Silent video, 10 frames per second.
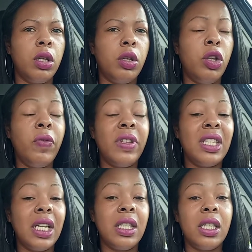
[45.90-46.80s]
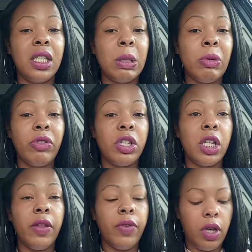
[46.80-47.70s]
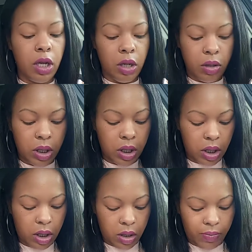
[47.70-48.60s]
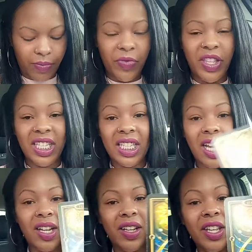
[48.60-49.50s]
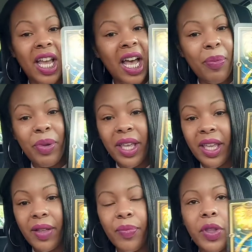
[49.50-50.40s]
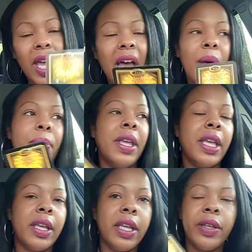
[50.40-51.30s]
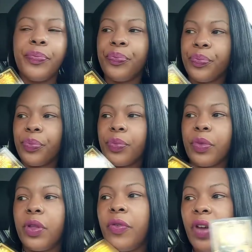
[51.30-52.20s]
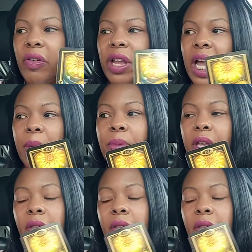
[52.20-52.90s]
You've ascended spiritually, Virgos. The sun, you're happy. You're happy. You're very happy.